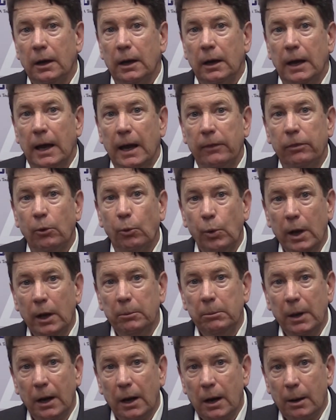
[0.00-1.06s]
Had the
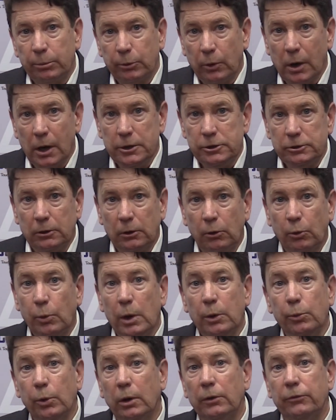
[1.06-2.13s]
wind been operational,
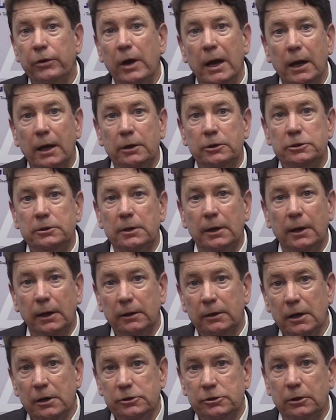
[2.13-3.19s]
we would have hedged an
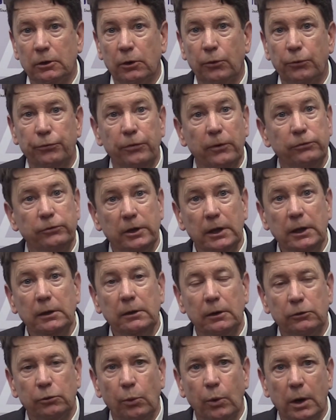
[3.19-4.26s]
additional 15
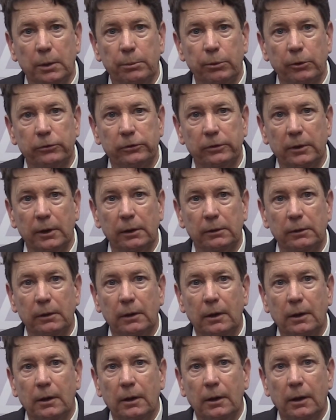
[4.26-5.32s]
to 20%
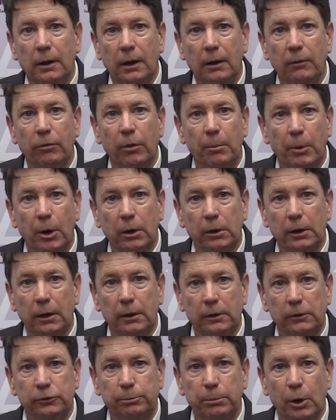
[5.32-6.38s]
of the market
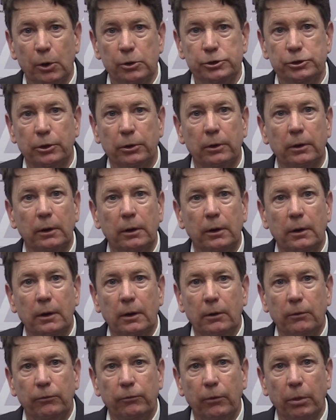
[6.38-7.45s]
exposure
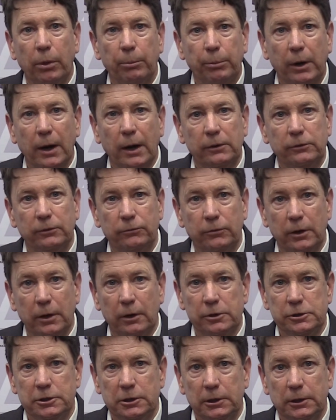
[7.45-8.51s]
for the price of
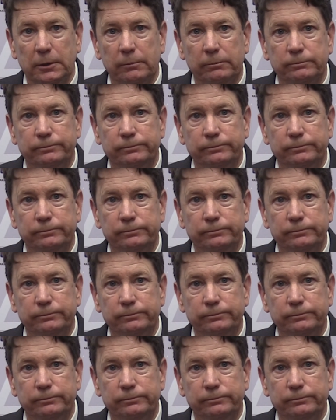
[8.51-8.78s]
energy.